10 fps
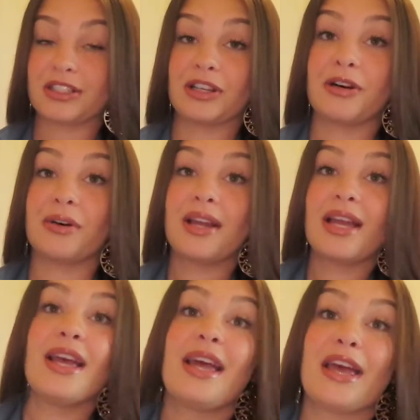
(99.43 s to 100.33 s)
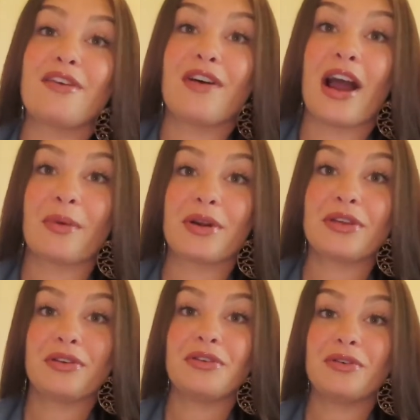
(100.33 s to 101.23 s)
So if I were
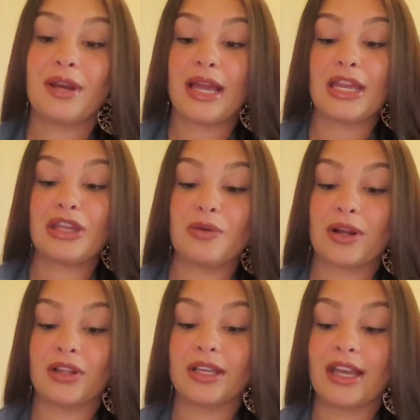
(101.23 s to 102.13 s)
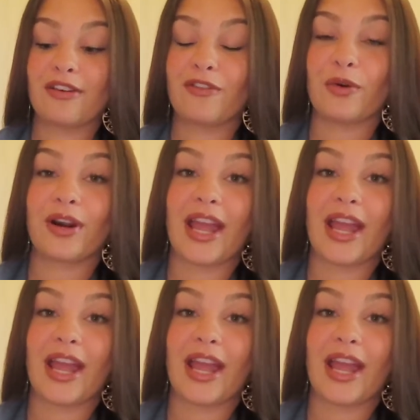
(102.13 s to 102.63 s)
you and you are looking for